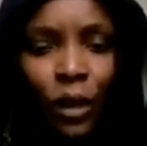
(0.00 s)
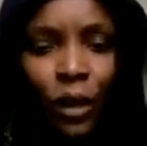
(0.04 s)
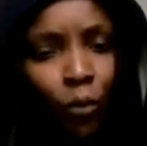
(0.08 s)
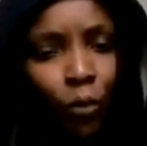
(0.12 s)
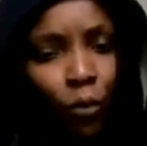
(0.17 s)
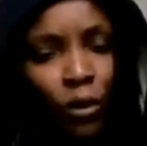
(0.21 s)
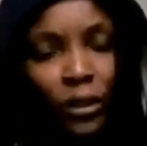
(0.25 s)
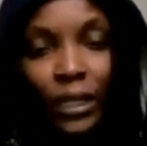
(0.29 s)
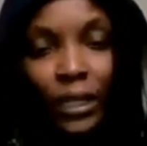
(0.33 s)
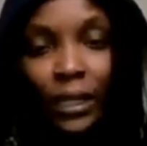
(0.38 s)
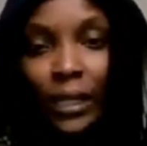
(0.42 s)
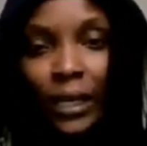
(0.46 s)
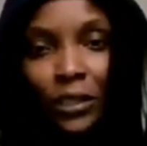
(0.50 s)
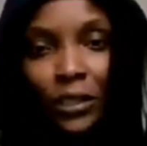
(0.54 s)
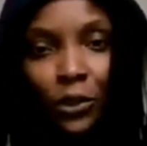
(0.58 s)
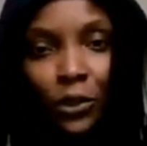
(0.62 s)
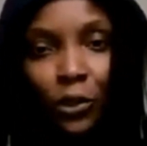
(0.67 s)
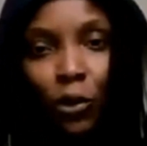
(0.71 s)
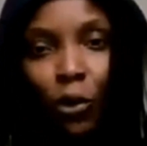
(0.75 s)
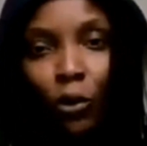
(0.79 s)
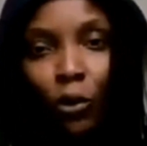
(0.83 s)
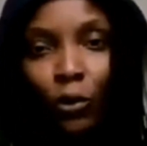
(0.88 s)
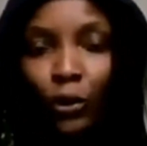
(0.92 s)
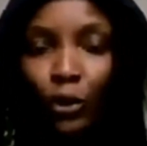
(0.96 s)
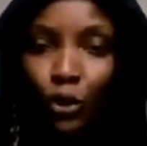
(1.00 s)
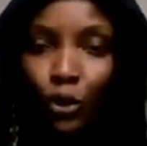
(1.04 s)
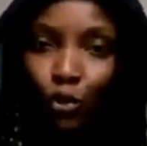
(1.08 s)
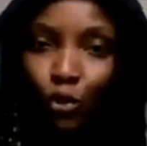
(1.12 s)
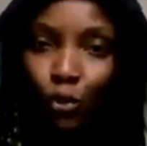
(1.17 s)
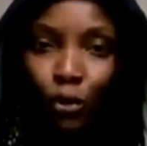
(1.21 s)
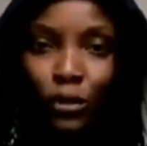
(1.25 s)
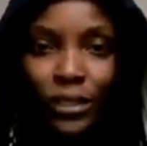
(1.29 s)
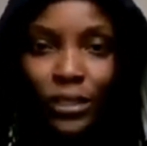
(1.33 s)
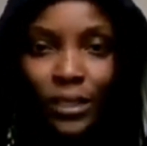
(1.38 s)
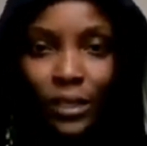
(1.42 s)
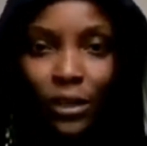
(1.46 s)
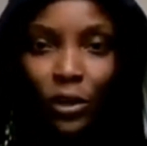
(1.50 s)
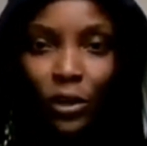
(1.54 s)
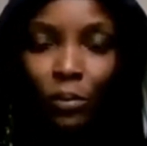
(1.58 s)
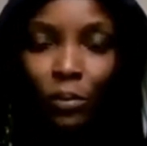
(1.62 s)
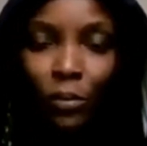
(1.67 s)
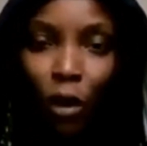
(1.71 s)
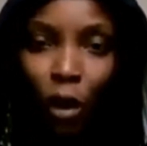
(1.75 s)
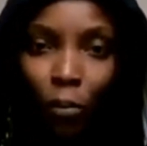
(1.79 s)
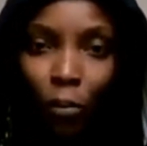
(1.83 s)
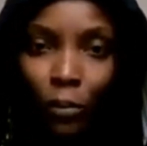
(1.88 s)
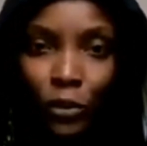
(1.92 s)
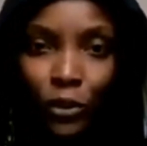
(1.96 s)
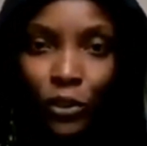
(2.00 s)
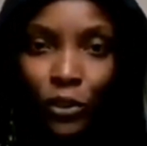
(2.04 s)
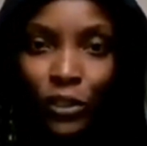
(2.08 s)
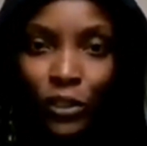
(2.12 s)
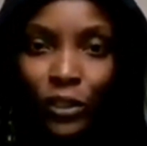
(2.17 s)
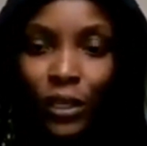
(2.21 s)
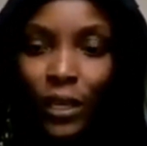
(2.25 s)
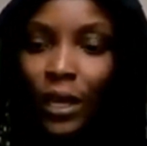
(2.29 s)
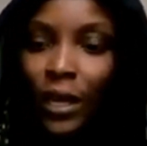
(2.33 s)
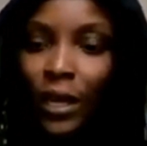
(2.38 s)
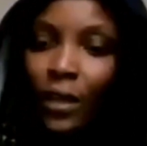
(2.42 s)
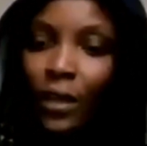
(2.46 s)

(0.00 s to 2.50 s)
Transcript: One I like to call the short term option,